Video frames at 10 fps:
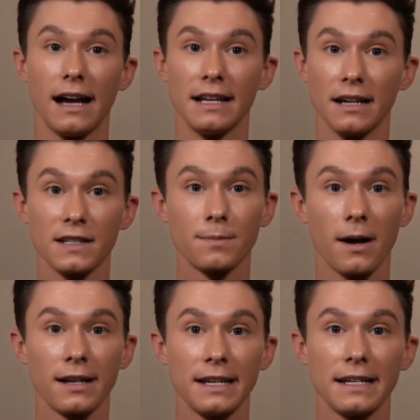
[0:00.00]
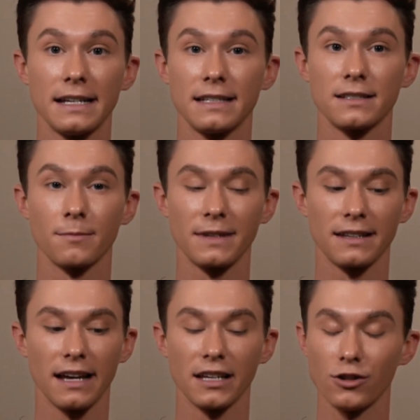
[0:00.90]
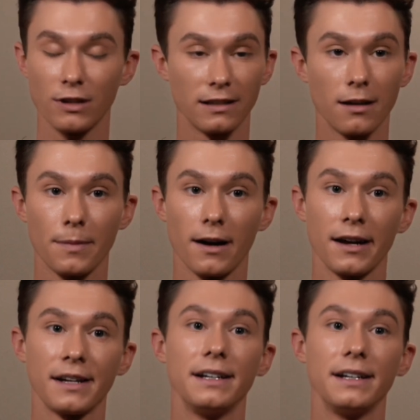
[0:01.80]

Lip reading: A nice body is something that you cannot buy,